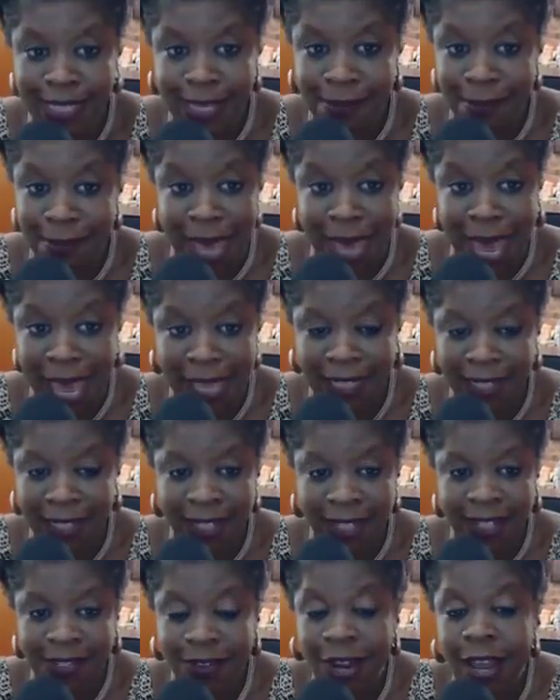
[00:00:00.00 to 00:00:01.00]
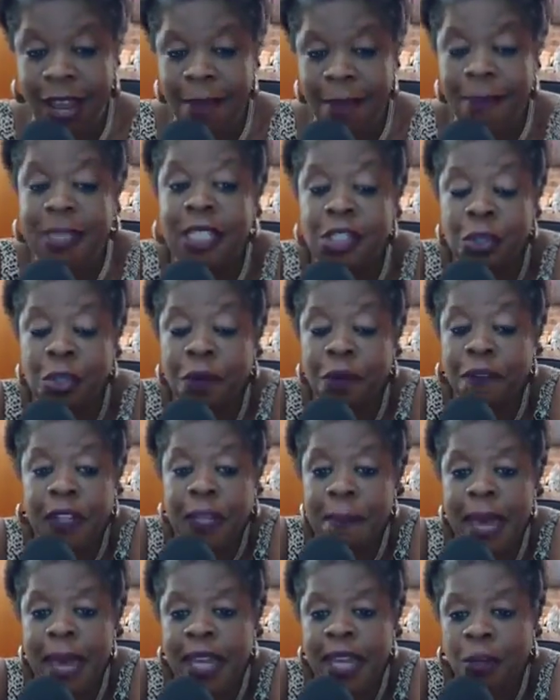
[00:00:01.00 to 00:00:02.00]
they're mad, right? But the truth of
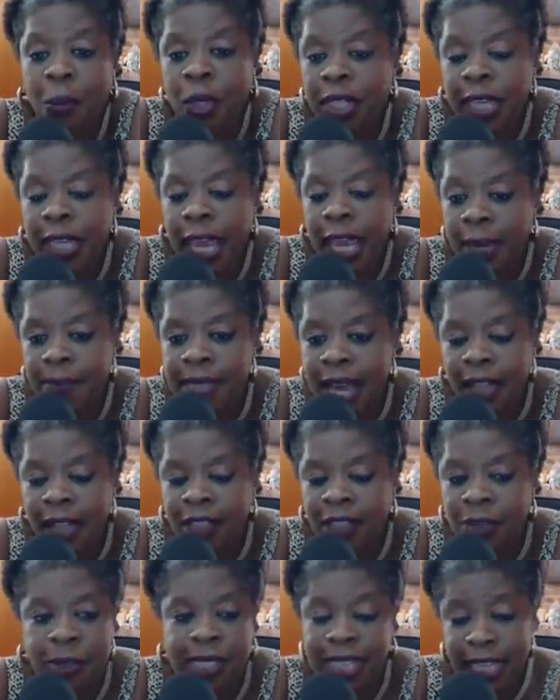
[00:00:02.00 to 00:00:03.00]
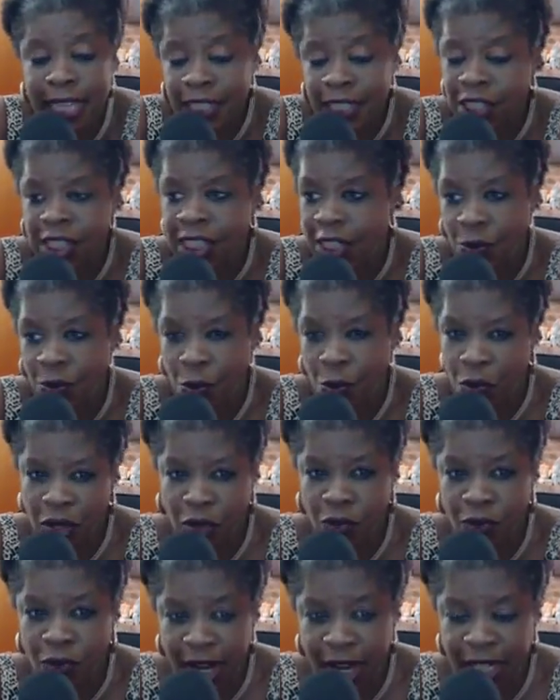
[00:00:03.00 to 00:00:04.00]
the matter, what came down to is they just didn't
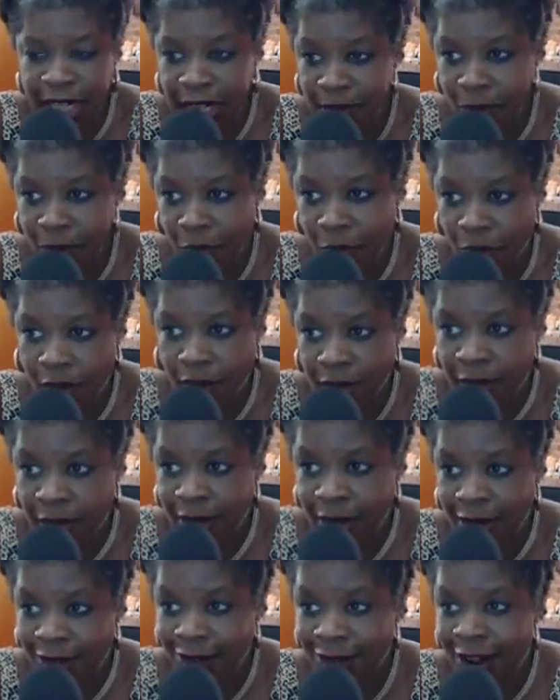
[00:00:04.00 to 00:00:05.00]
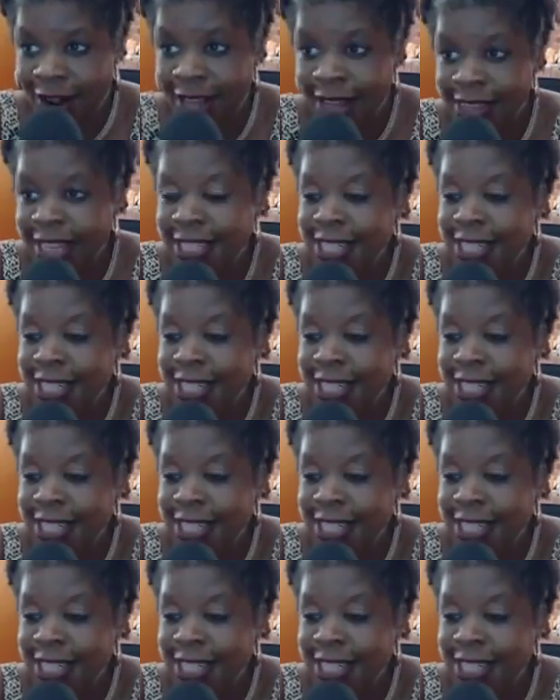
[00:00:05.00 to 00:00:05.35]
want to run anymore right?